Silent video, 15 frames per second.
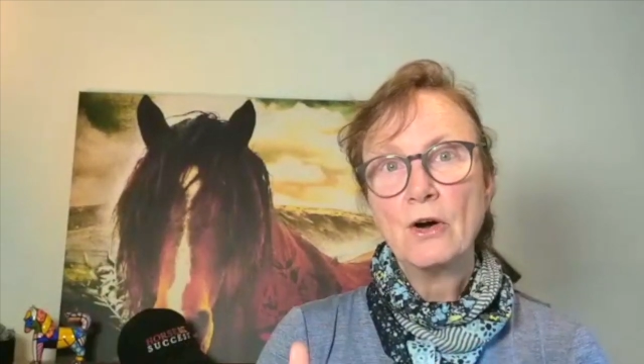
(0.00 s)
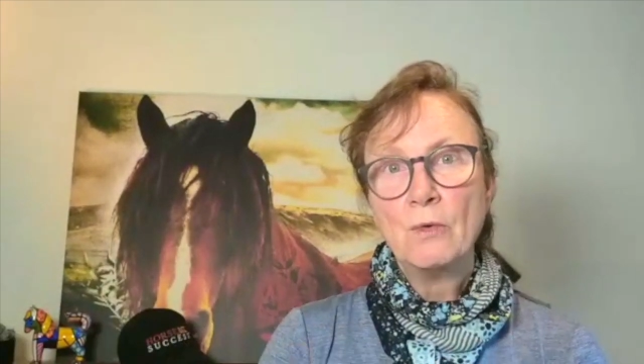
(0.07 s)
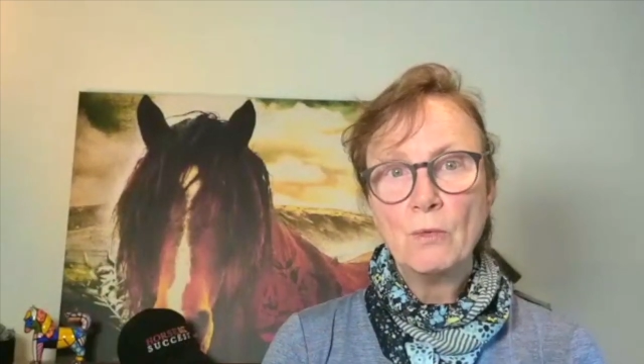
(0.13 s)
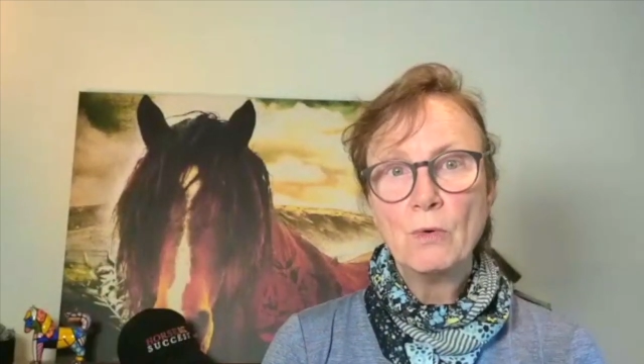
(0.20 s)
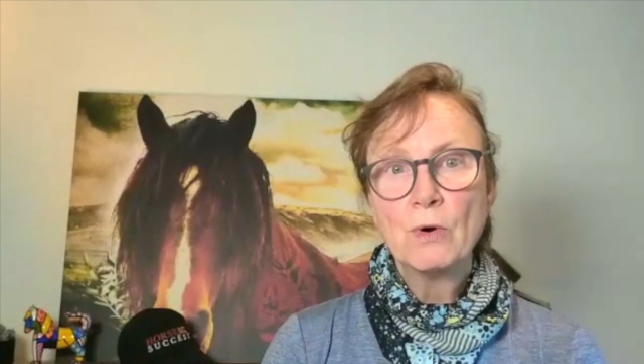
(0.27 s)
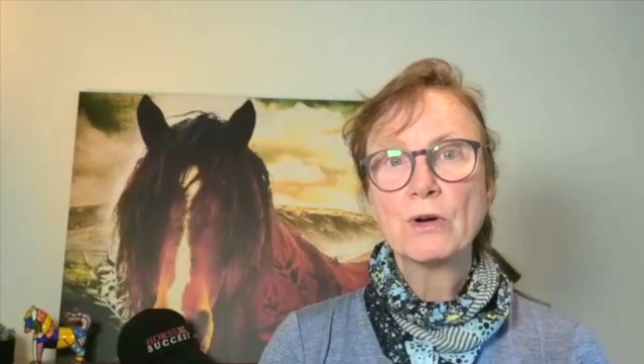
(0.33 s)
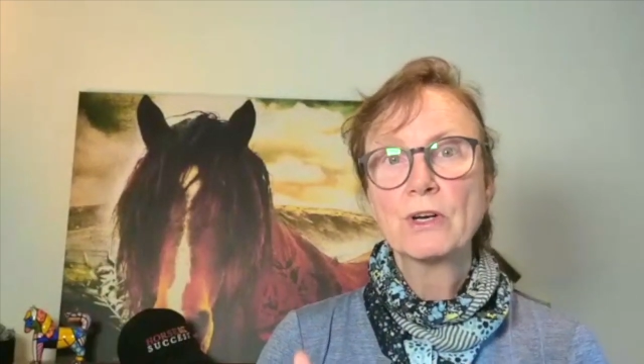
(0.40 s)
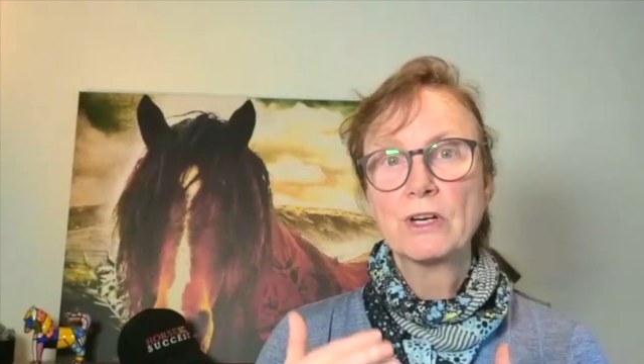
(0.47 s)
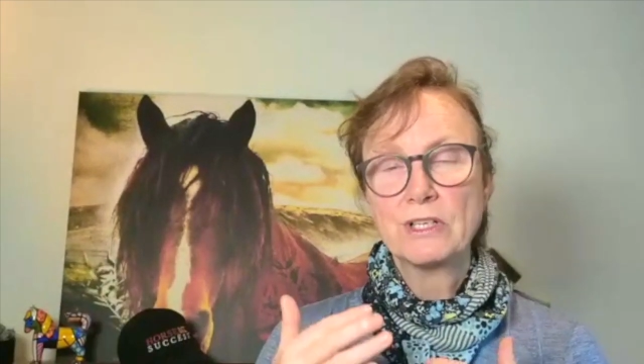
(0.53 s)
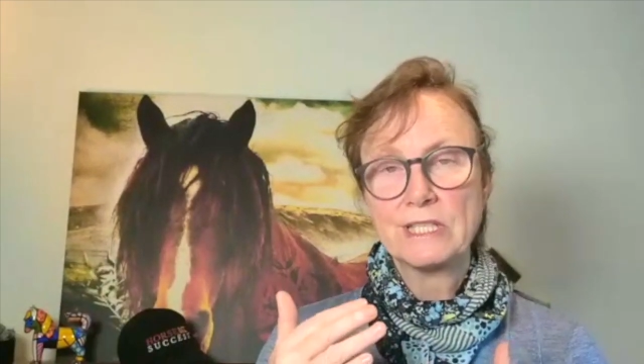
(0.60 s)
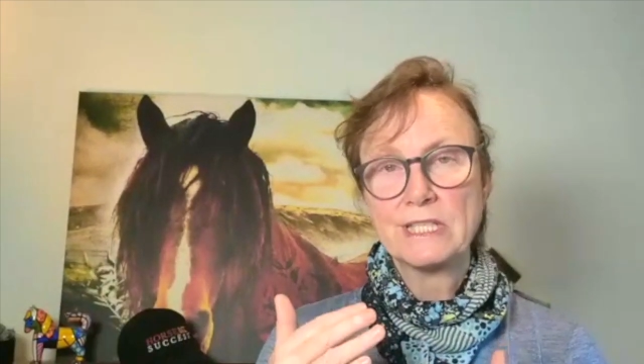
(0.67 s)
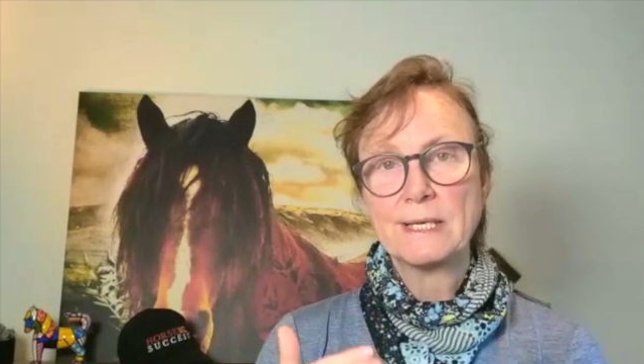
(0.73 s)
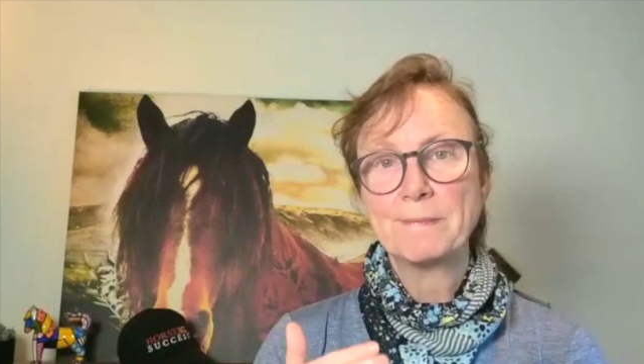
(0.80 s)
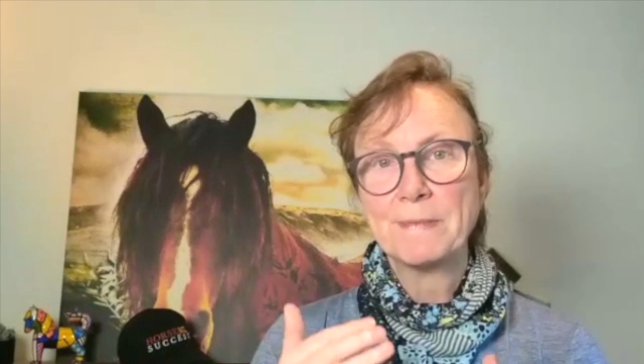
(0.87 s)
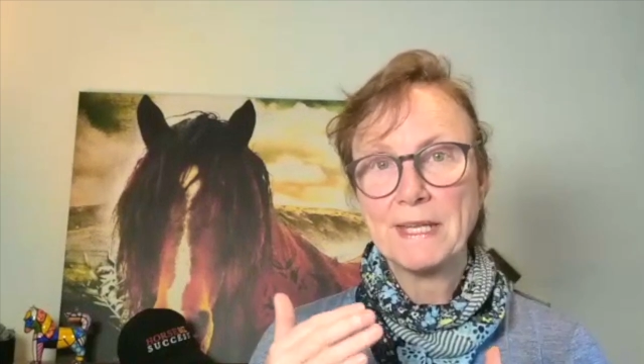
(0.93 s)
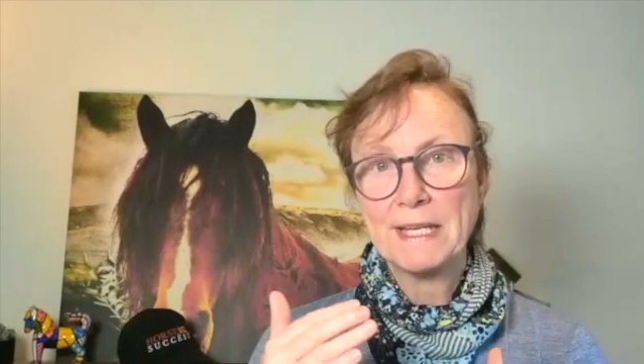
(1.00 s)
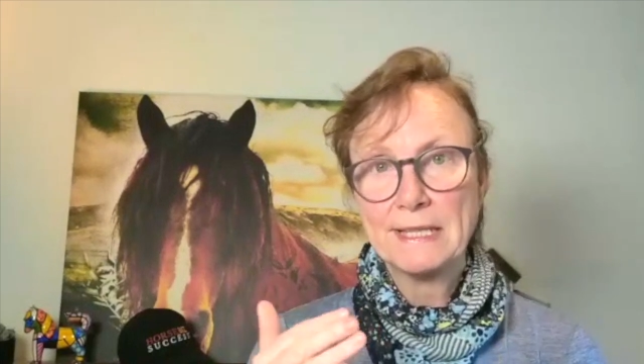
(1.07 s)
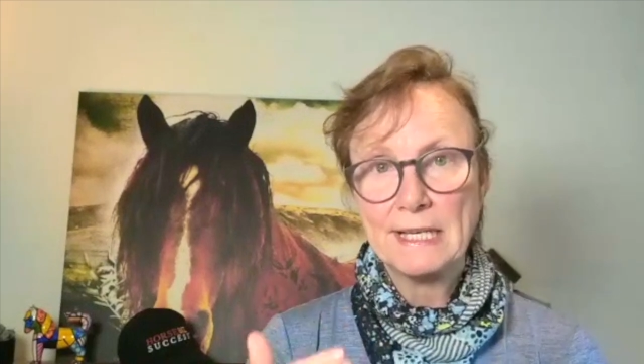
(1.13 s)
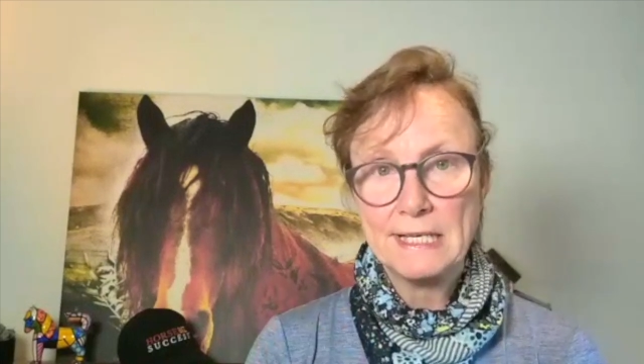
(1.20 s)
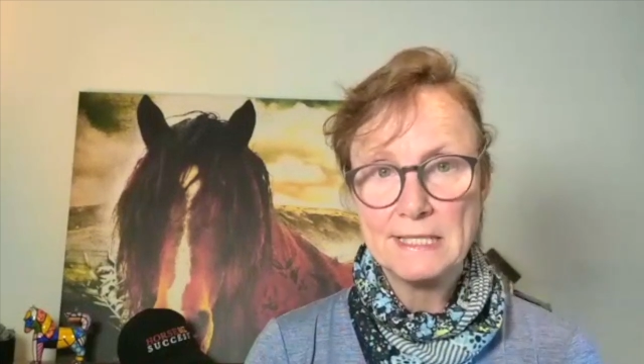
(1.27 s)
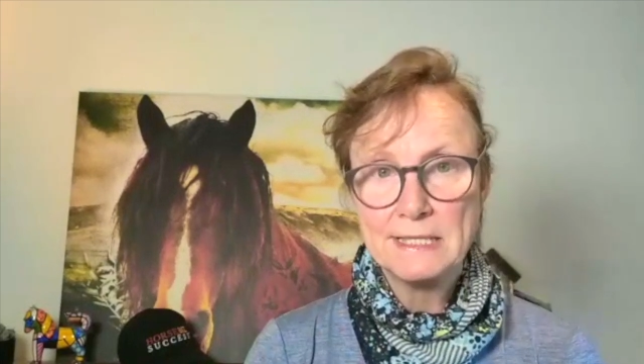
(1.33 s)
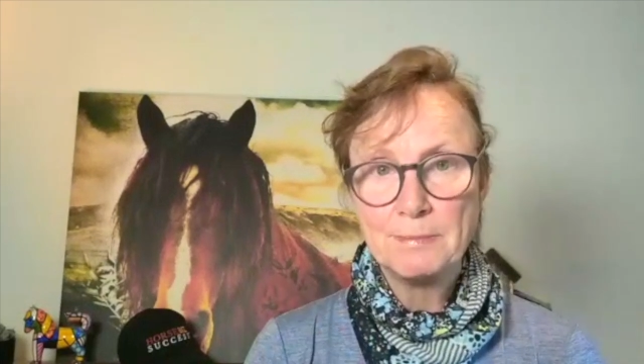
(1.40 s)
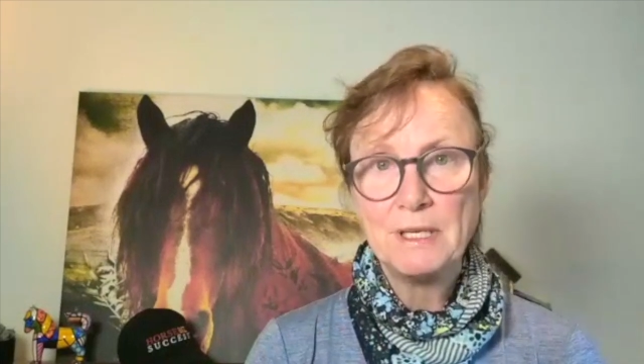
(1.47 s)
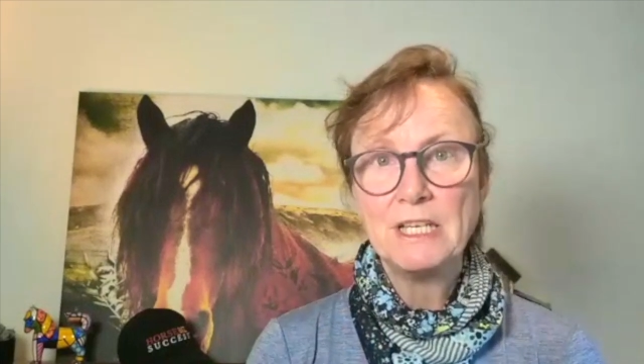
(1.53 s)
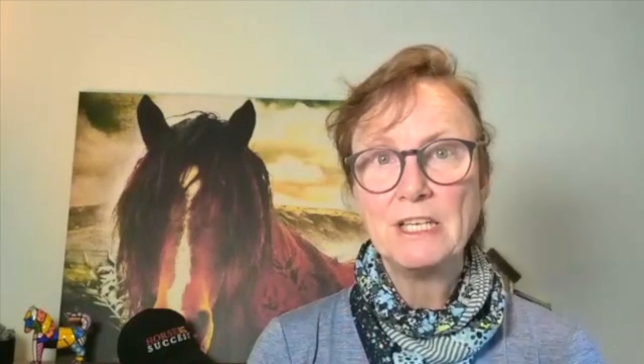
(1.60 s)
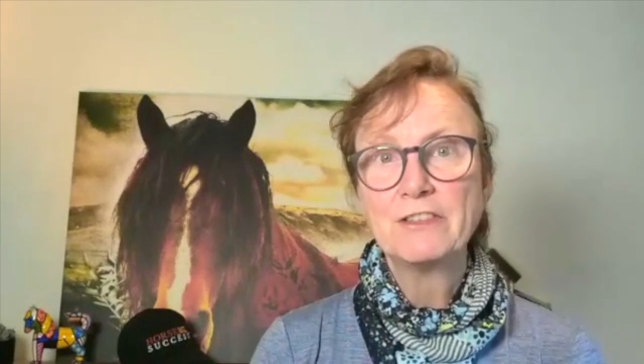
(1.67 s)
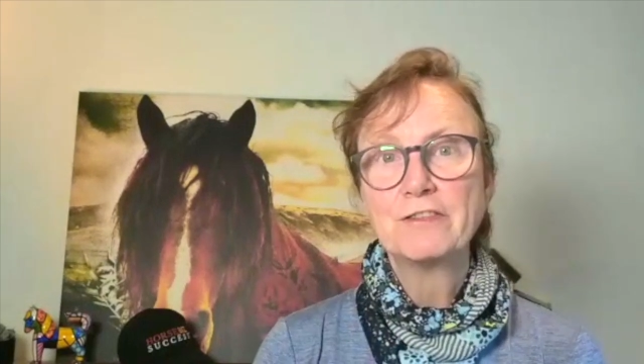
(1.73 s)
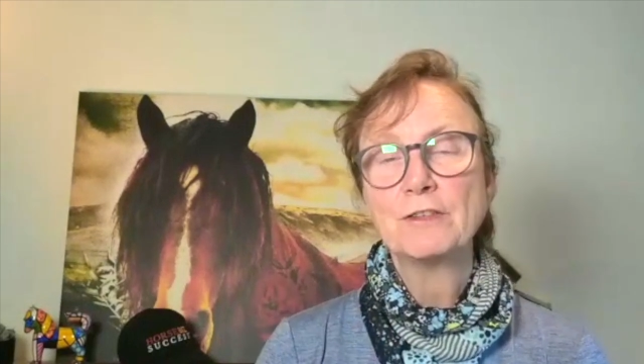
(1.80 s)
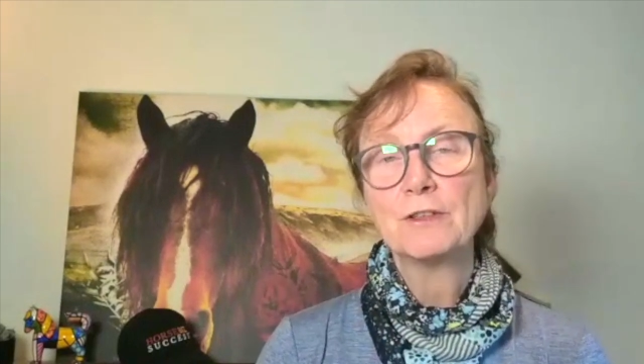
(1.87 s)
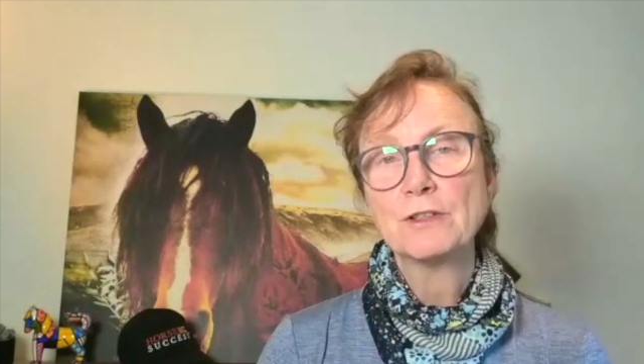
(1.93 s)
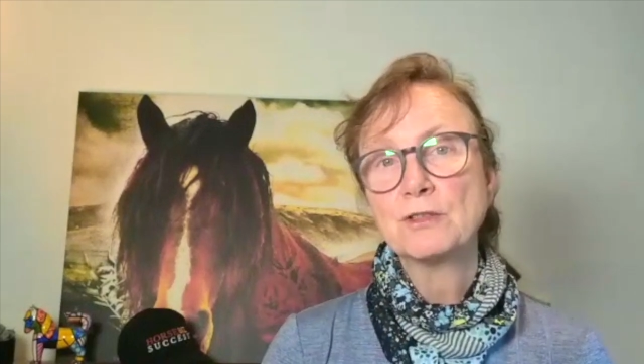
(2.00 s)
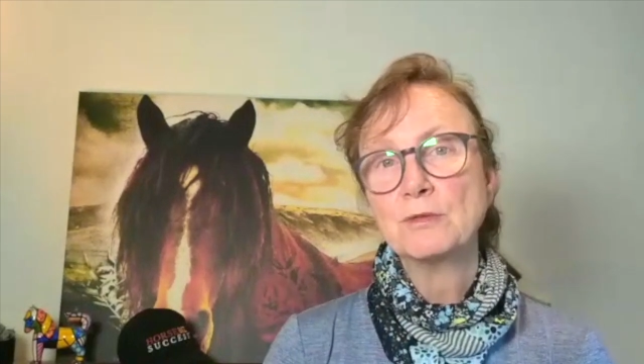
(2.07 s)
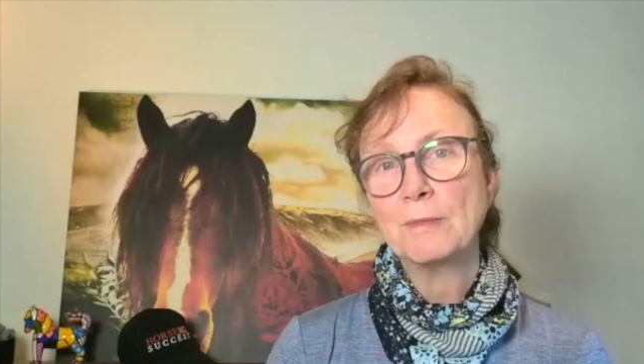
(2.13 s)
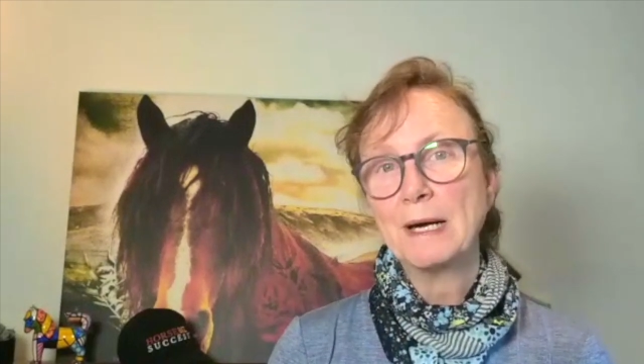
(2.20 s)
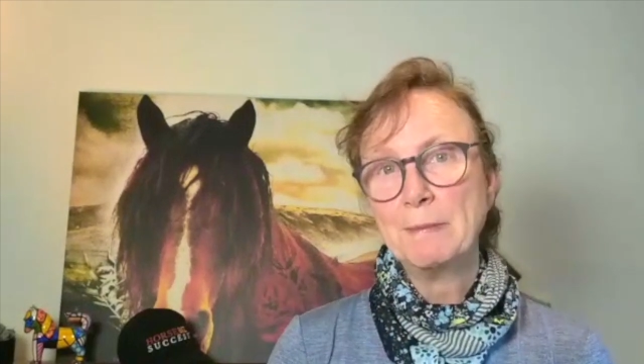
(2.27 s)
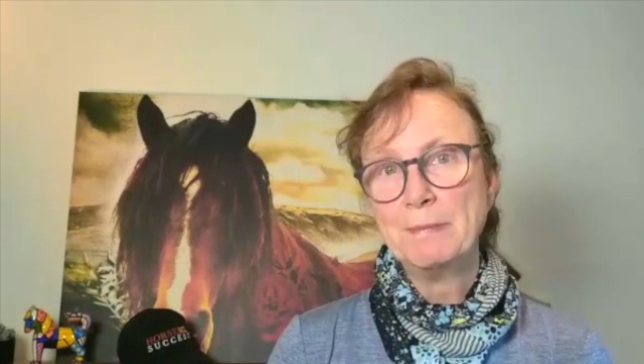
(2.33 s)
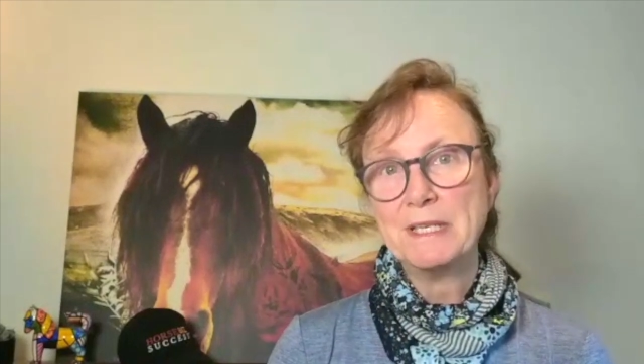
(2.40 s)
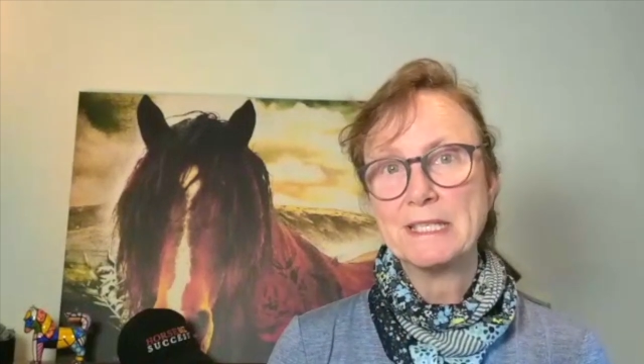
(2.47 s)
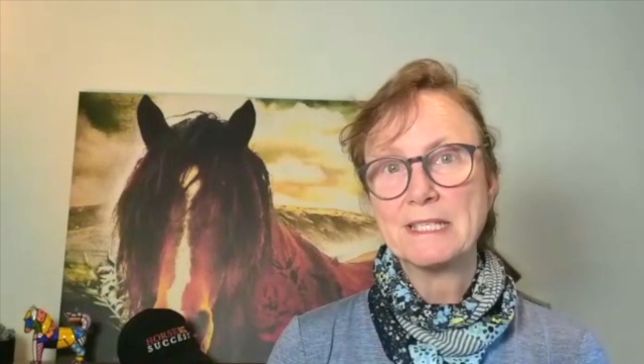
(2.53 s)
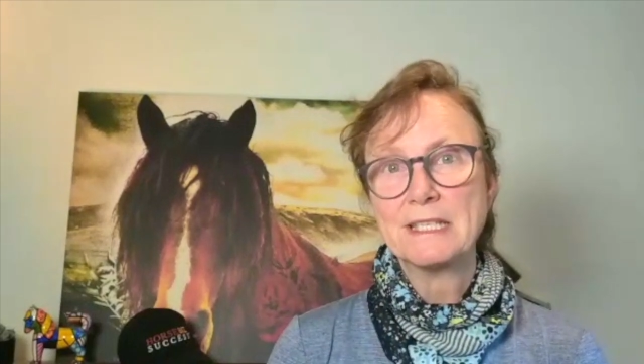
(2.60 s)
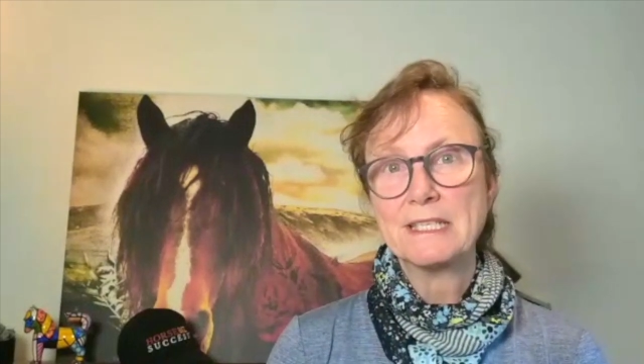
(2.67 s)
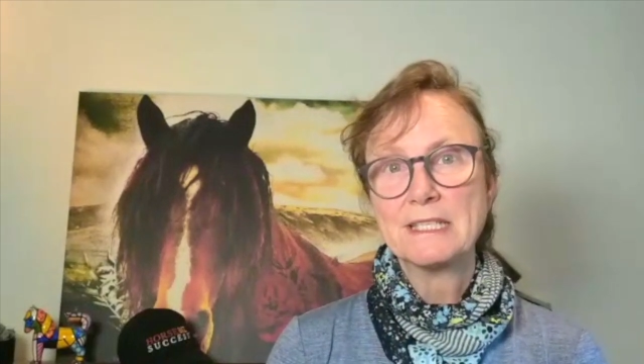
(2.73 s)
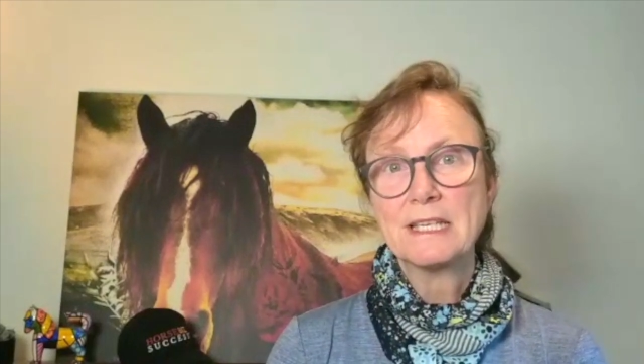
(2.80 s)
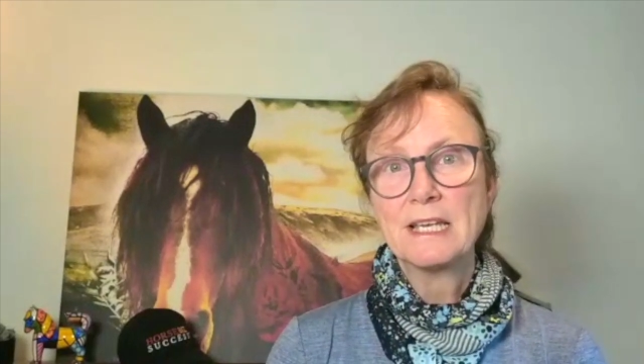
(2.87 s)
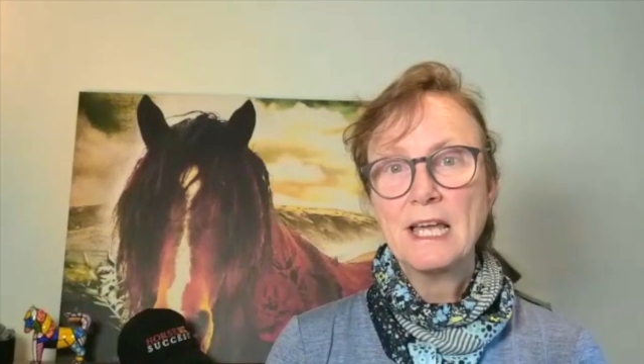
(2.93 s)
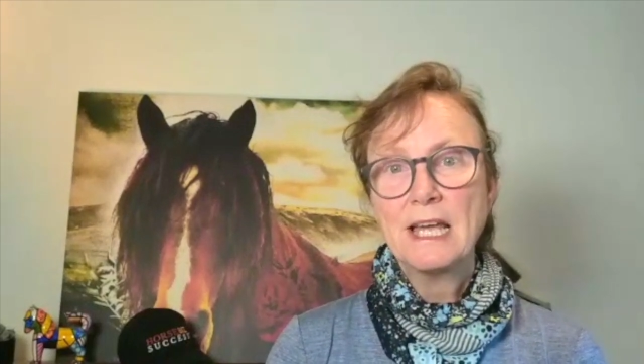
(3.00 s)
work on something that is meaningful to my business.